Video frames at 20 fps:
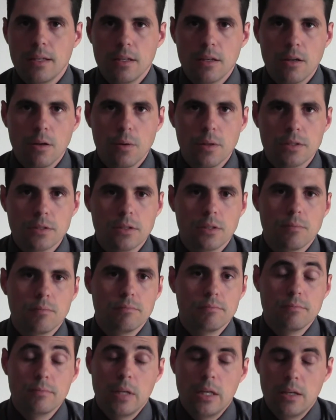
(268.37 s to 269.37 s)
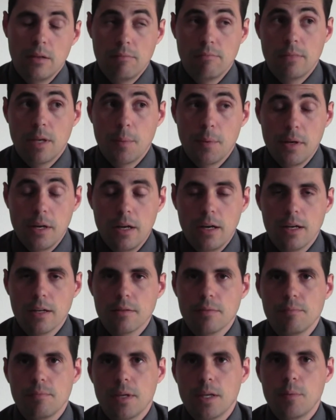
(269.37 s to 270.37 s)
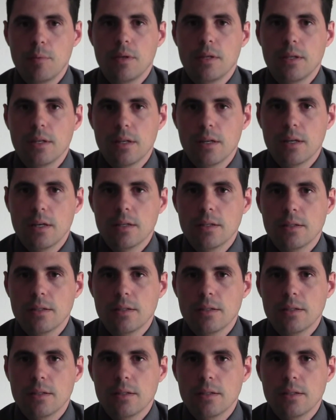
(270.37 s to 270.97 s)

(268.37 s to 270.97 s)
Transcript: egoism, maybe not, maybe